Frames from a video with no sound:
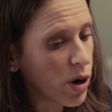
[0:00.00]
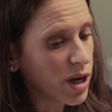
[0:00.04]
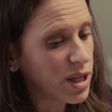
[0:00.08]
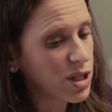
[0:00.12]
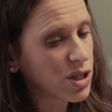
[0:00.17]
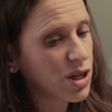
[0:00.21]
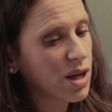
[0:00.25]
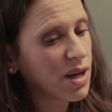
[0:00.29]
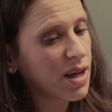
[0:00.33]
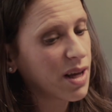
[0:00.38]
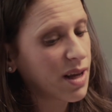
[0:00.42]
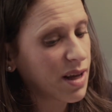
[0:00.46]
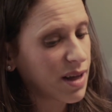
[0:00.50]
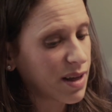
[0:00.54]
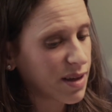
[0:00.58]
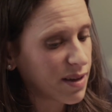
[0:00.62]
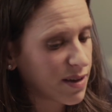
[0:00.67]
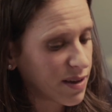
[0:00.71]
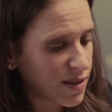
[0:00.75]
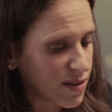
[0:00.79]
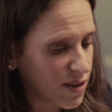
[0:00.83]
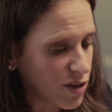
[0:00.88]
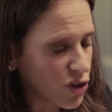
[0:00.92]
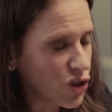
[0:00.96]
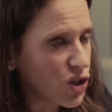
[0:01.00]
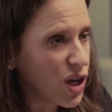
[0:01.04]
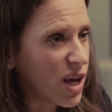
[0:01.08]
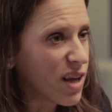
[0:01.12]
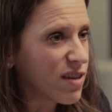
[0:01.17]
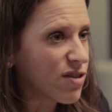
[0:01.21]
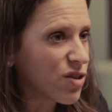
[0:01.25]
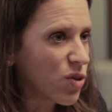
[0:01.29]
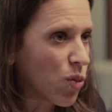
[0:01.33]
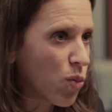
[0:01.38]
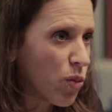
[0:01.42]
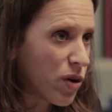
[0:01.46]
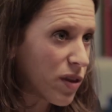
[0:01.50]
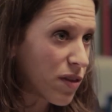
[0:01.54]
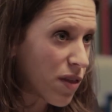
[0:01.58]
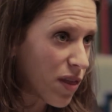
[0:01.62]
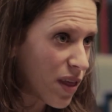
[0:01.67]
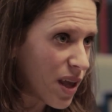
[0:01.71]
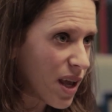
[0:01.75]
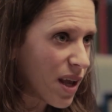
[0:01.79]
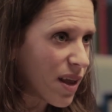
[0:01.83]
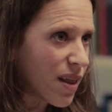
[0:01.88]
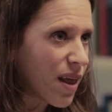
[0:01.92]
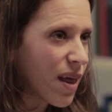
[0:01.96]
which suggests, and we
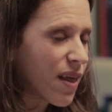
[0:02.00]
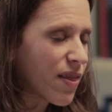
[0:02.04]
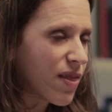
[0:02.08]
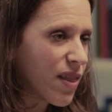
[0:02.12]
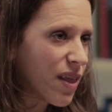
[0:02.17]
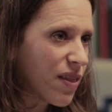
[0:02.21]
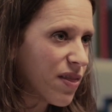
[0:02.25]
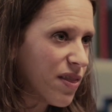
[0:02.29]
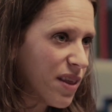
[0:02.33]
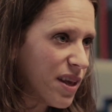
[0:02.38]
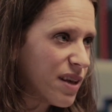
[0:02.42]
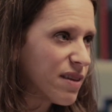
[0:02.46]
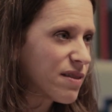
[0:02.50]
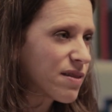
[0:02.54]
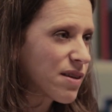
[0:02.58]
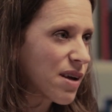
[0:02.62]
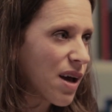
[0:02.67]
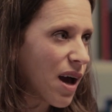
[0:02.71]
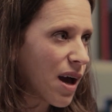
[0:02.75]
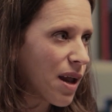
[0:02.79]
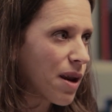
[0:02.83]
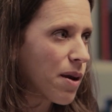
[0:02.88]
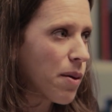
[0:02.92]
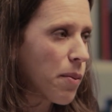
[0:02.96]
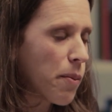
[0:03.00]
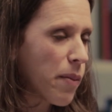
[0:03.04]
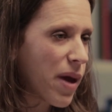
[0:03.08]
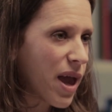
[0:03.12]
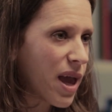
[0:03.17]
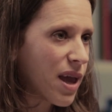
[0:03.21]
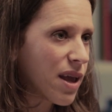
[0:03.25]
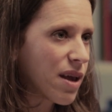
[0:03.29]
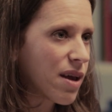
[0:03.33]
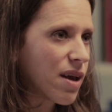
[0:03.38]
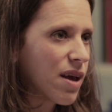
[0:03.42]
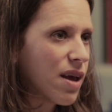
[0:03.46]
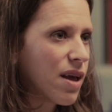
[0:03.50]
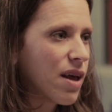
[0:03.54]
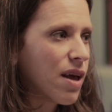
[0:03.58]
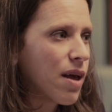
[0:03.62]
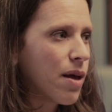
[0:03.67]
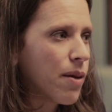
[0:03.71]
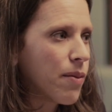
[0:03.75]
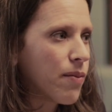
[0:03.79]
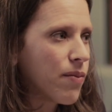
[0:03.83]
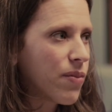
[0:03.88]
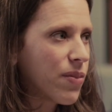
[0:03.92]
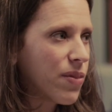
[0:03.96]
think, that this can make
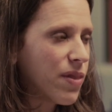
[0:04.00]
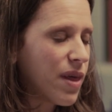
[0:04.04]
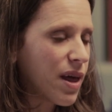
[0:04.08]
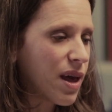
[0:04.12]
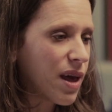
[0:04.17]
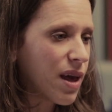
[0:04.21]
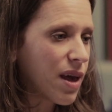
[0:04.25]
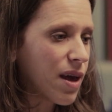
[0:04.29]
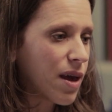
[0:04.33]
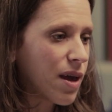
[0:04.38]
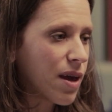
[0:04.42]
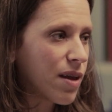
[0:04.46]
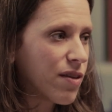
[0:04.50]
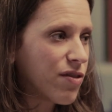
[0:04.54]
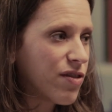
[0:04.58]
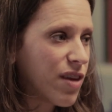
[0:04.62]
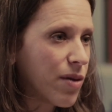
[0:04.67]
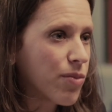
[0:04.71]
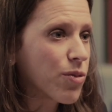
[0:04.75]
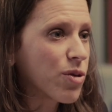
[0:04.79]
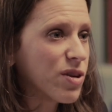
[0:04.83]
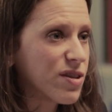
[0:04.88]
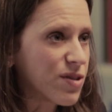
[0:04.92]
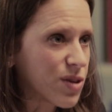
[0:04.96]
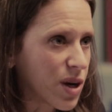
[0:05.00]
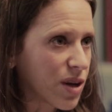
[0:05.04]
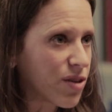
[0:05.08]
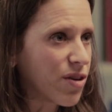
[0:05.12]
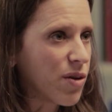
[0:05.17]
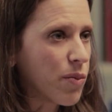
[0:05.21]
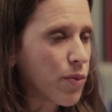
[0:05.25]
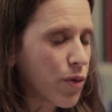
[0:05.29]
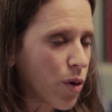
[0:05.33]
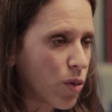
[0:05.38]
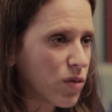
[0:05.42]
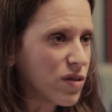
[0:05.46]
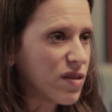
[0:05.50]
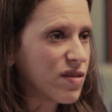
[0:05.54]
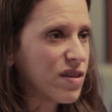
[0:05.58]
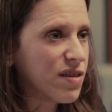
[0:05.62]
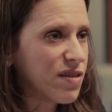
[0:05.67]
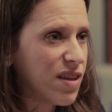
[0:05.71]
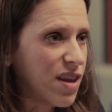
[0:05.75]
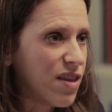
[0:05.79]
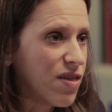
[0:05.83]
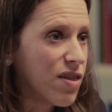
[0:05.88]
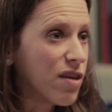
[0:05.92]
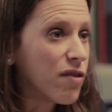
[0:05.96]
the debt restructuring
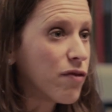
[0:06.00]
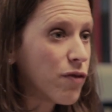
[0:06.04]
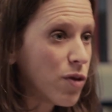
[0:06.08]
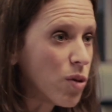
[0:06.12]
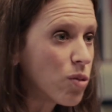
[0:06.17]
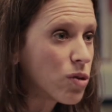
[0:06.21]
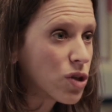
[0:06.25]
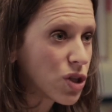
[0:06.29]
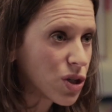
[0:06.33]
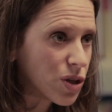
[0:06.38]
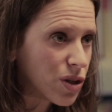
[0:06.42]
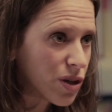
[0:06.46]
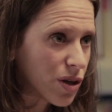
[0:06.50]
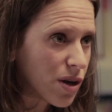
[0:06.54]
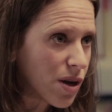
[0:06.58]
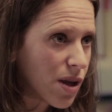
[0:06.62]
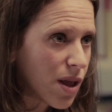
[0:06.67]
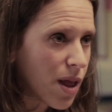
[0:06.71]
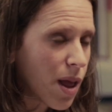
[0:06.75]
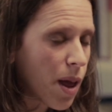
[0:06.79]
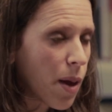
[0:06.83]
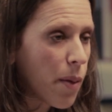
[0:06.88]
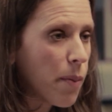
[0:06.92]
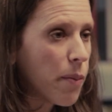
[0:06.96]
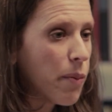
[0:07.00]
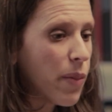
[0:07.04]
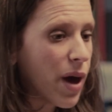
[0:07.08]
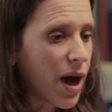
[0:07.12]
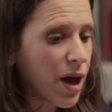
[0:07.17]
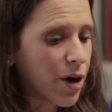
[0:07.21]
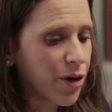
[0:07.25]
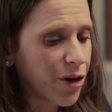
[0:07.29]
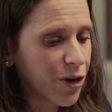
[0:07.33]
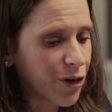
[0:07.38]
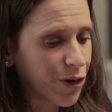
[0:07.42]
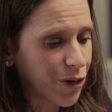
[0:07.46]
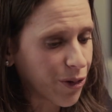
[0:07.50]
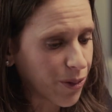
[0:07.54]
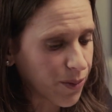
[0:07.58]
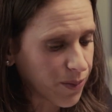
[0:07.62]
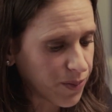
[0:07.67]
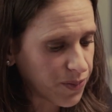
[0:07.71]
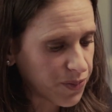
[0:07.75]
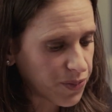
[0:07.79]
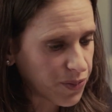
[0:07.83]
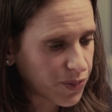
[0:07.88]
processes in the future better